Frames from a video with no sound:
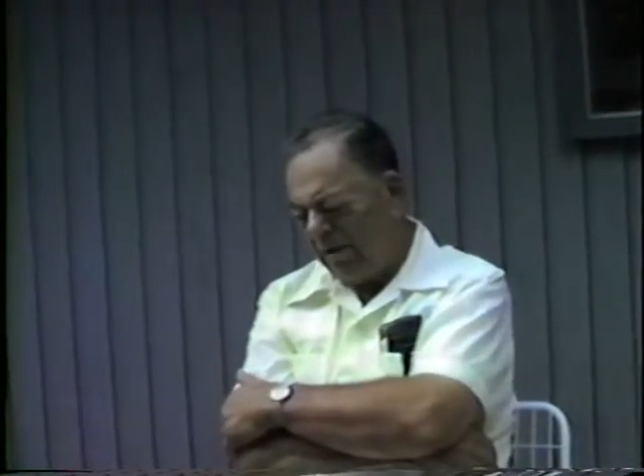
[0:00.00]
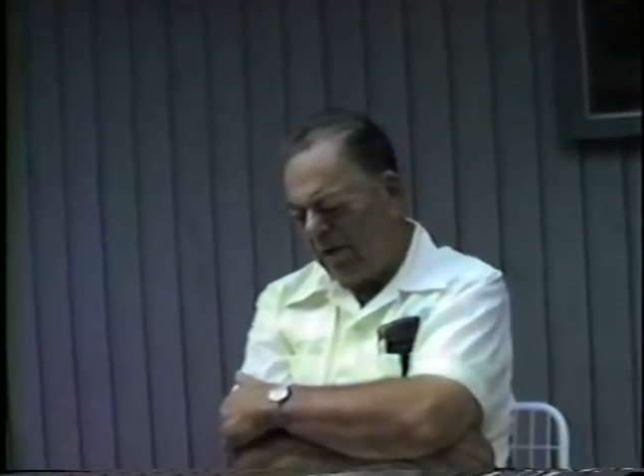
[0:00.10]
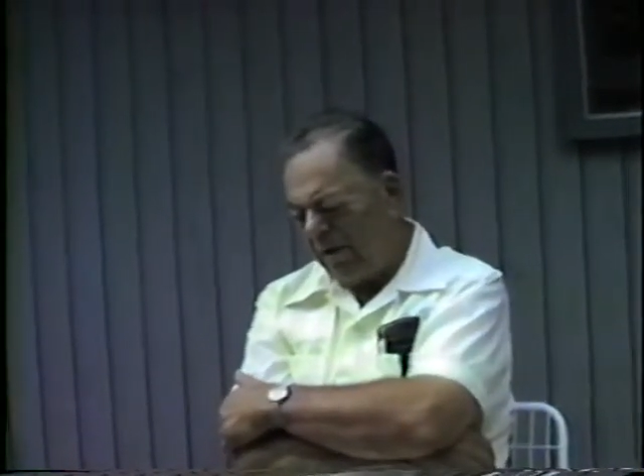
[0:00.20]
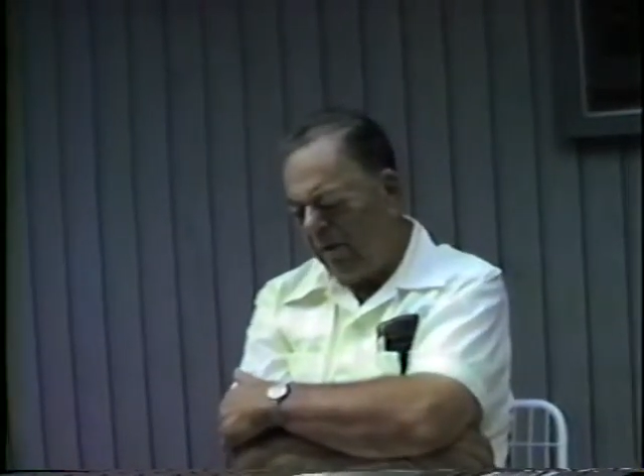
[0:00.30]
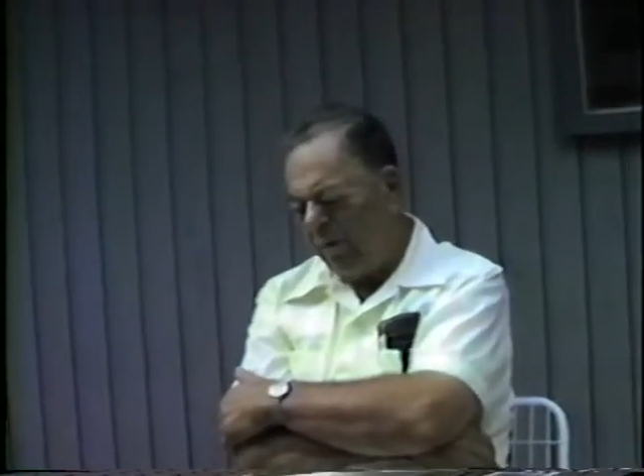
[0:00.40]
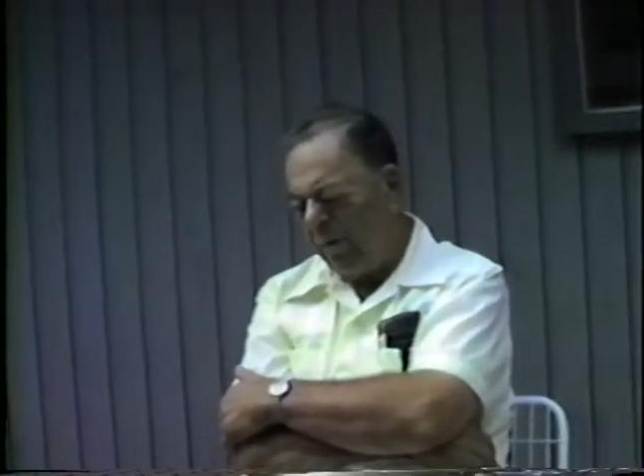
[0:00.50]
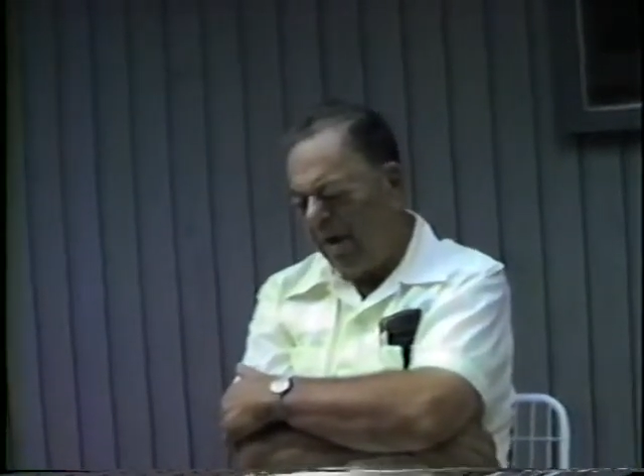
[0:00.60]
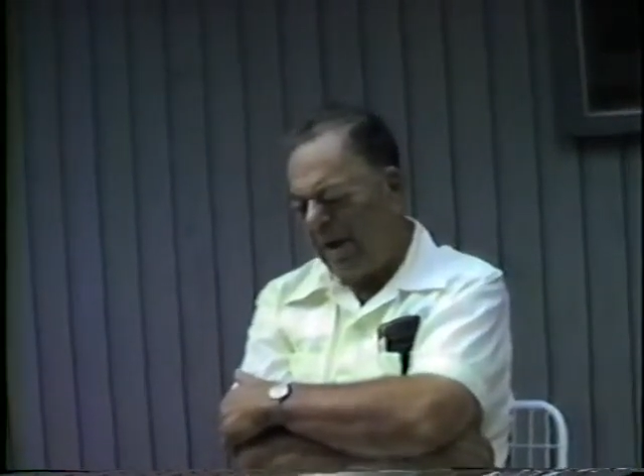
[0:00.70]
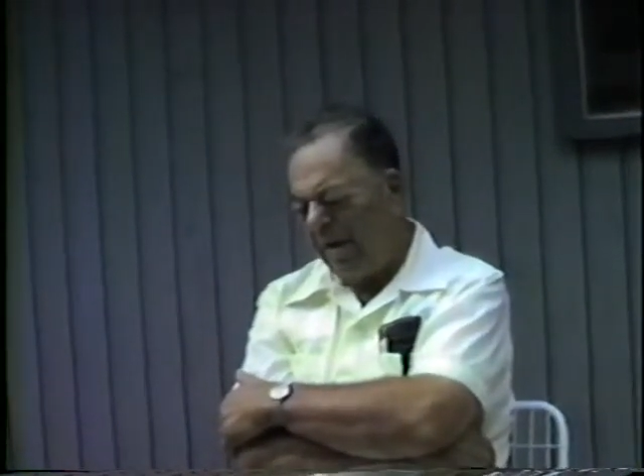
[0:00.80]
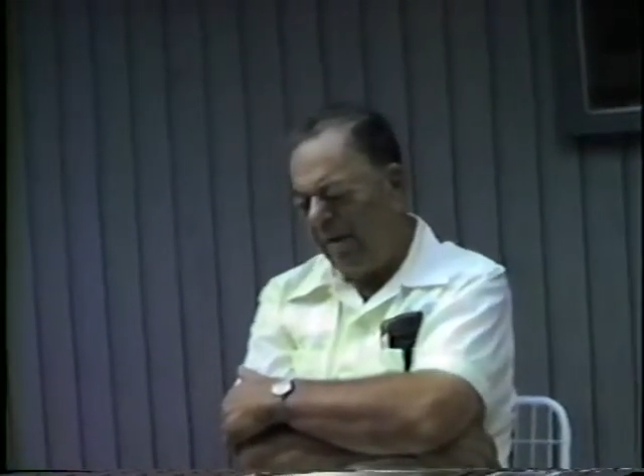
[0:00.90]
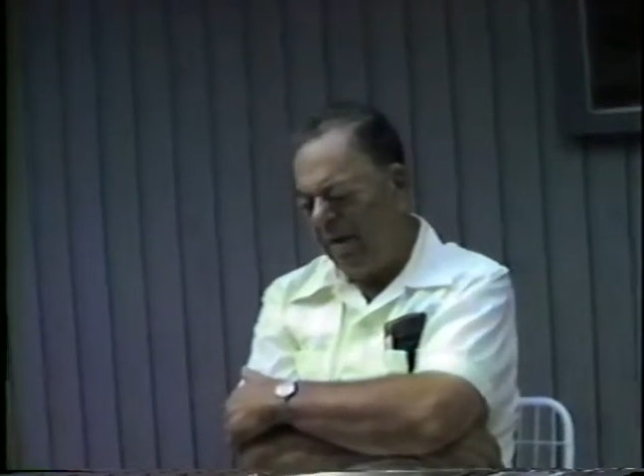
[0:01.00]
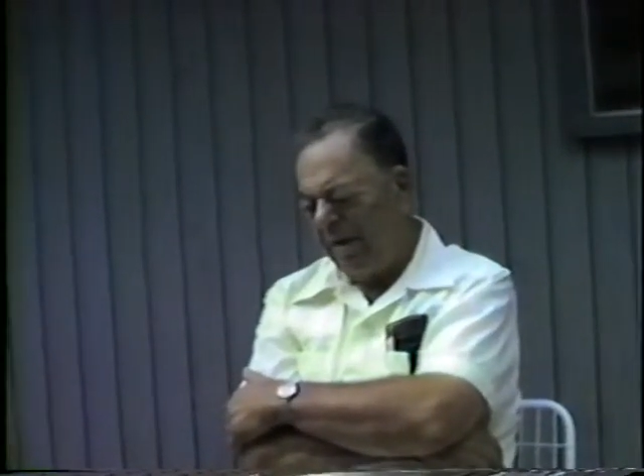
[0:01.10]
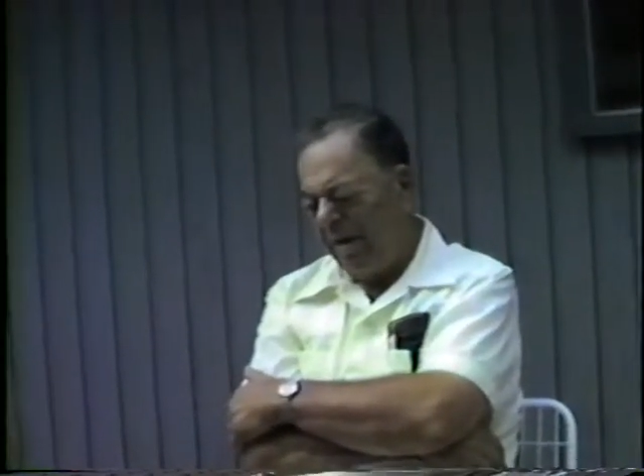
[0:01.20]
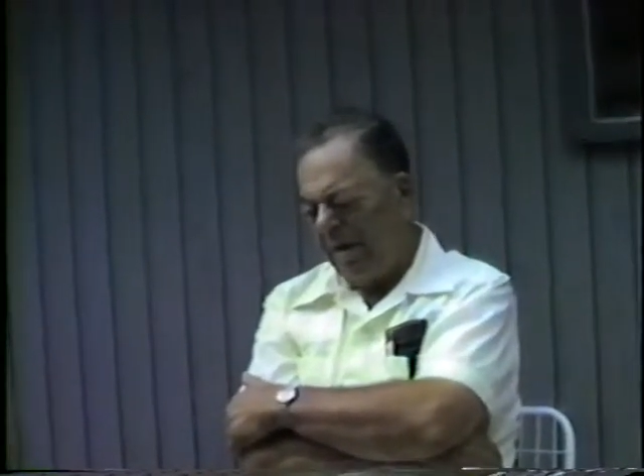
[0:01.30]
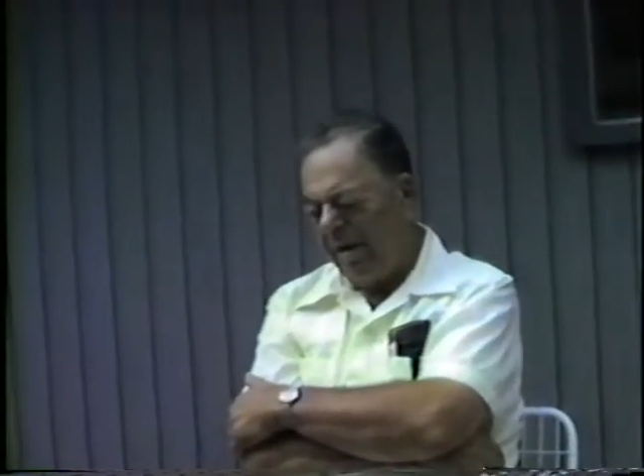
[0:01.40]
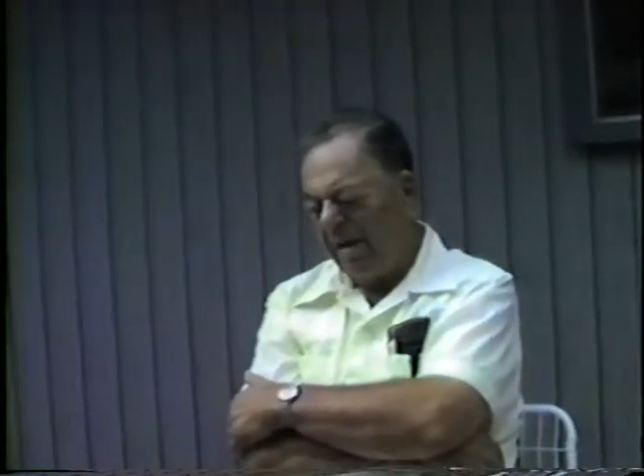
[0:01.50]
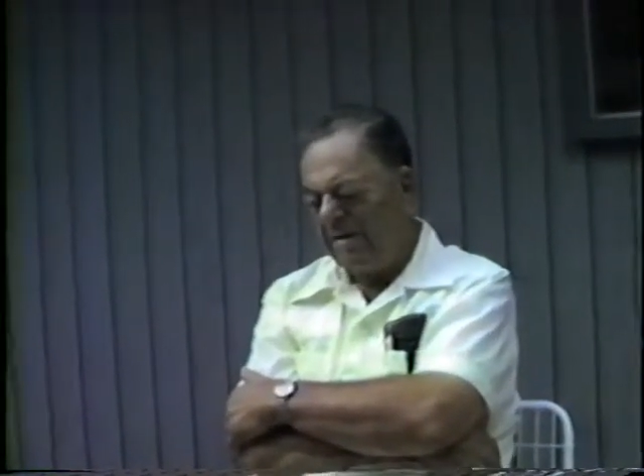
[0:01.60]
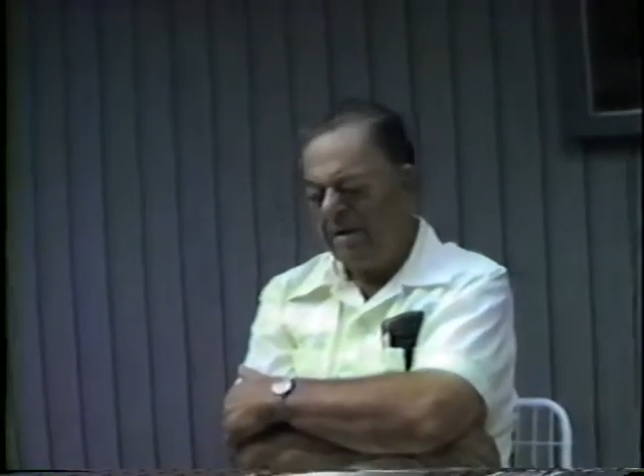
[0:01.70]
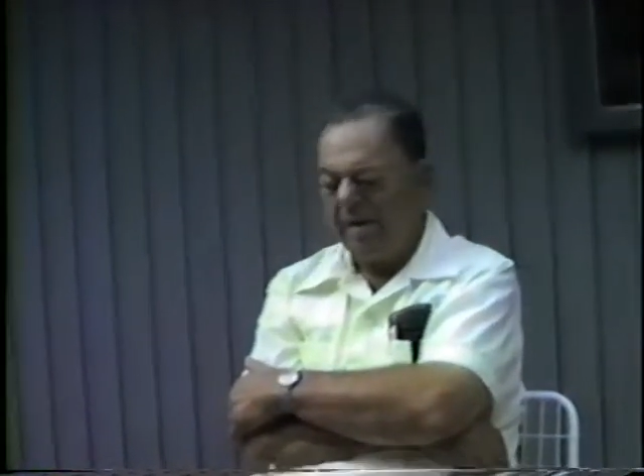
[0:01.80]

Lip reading: sort of a way as